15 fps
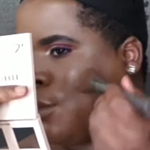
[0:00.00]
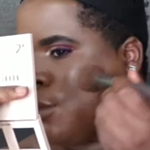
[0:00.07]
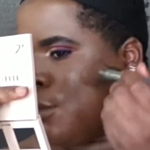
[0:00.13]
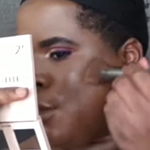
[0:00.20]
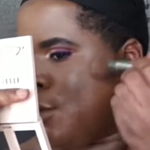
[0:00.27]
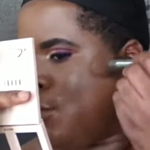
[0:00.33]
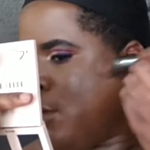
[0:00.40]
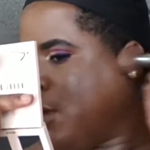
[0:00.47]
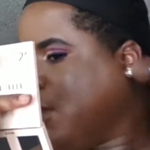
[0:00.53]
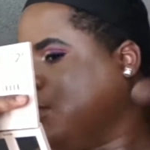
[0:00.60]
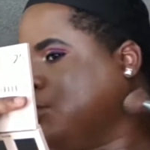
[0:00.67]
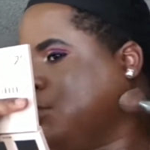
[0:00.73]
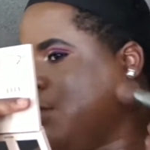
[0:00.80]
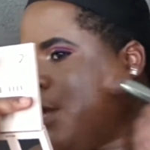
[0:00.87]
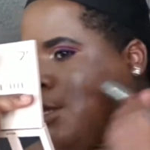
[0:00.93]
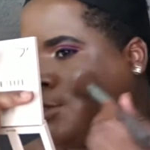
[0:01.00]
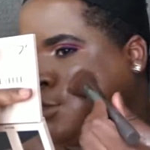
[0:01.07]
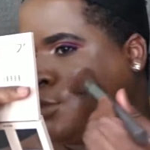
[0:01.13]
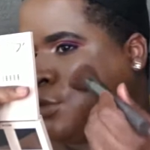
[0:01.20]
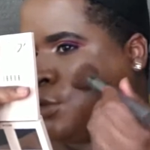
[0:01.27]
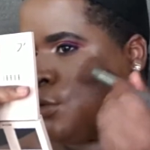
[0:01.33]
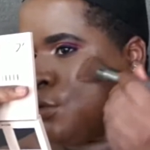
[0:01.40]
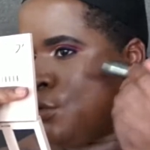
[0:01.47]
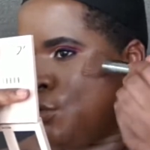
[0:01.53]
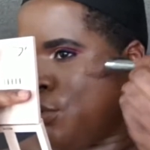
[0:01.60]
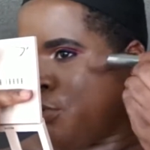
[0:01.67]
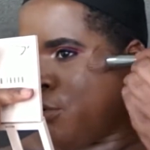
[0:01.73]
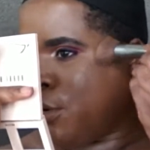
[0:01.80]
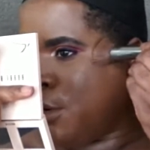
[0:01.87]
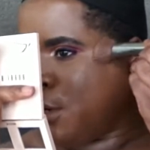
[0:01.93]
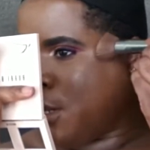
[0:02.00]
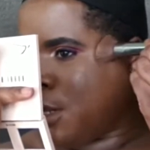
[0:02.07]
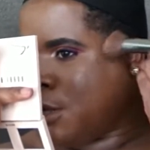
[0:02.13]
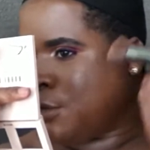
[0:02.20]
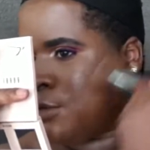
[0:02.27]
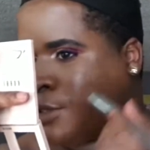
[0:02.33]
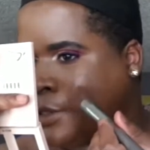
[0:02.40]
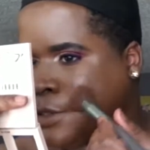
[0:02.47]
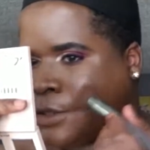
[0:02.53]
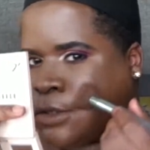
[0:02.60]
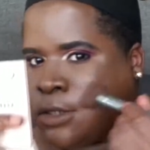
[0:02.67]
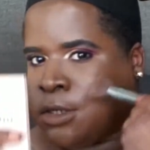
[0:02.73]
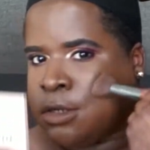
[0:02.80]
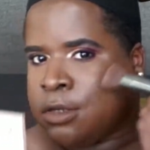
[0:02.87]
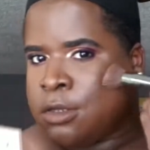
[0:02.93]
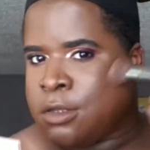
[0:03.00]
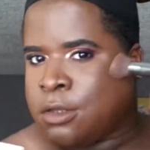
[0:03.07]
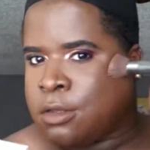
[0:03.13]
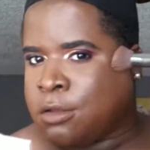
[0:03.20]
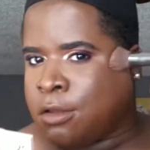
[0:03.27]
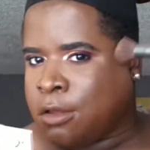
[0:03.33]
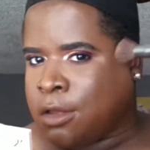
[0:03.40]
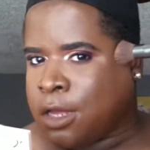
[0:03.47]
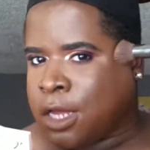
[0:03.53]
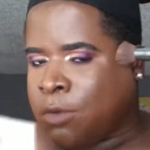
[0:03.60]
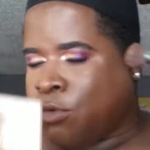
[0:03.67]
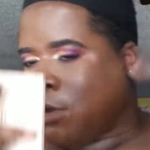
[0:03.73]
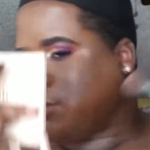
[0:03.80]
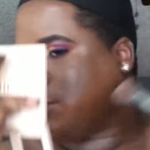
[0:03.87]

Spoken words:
That way it's not too pronounced. I want